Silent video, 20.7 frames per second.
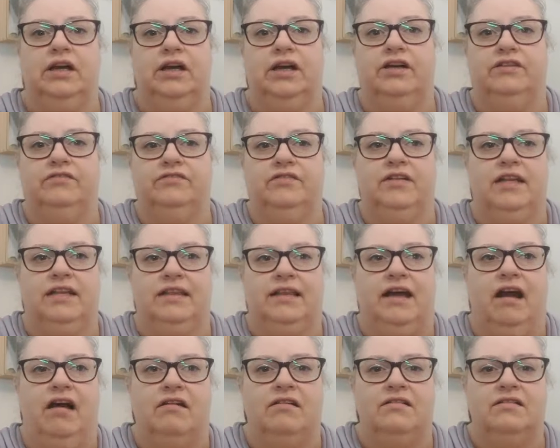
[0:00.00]
Hopefully
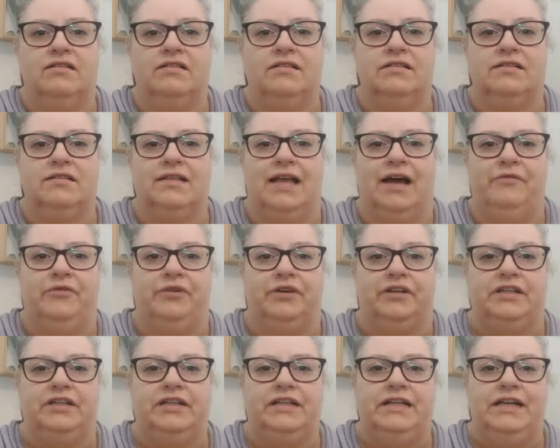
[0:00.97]
that answers that
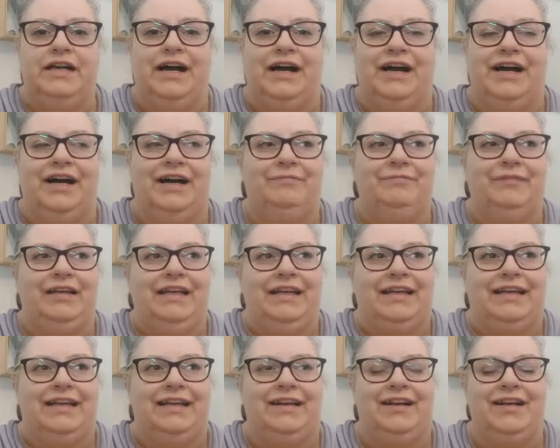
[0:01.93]
one.
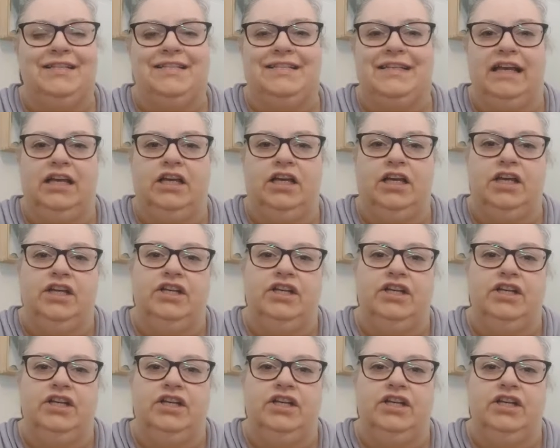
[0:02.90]
Can I sing?